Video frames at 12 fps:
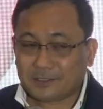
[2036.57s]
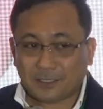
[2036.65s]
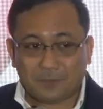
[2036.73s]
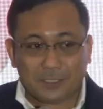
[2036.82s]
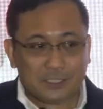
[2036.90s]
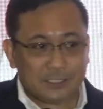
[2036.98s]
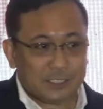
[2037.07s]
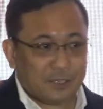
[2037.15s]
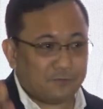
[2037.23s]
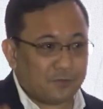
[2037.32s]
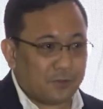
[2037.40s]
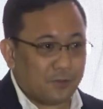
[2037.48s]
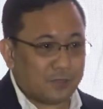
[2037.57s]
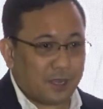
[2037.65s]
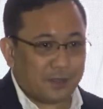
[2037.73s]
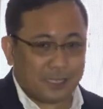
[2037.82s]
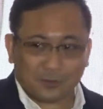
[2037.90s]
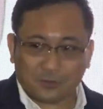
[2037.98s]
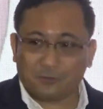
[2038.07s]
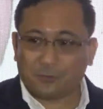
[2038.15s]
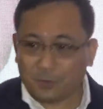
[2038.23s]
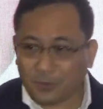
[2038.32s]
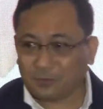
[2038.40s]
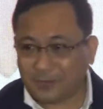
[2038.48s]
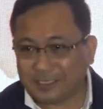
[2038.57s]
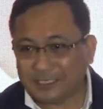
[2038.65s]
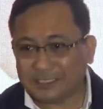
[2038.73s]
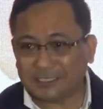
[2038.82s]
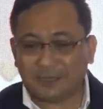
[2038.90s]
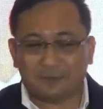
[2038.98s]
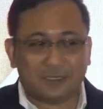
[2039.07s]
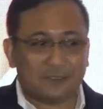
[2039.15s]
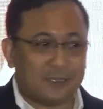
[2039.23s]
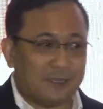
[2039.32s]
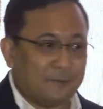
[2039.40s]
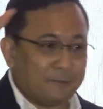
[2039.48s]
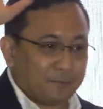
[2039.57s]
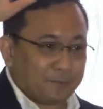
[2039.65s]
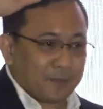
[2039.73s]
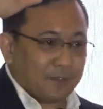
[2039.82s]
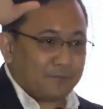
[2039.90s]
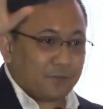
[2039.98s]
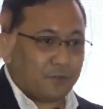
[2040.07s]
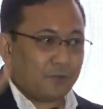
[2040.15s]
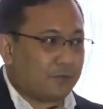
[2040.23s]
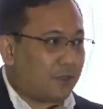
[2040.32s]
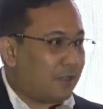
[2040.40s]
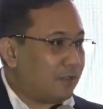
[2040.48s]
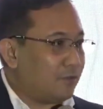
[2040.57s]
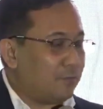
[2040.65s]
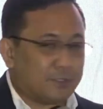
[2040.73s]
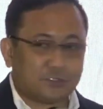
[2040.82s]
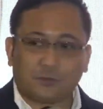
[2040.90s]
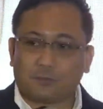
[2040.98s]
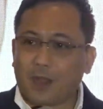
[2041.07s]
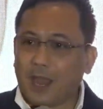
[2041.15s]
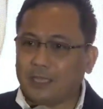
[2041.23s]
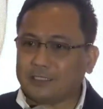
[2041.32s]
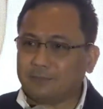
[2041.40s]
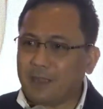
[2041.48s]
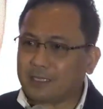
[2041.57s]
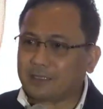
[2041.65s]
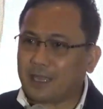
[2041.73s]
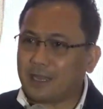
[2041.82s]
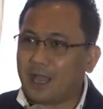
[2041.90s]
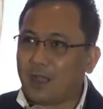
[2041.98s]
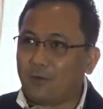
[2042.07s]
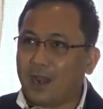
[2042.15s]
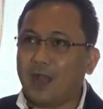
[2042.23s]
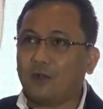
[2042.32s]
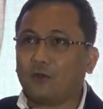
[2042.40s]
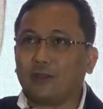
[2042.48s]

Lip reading: Sa BGC, if you go there, not to promote BGC, but if you go there, you'll be surprised, bakit kaya walang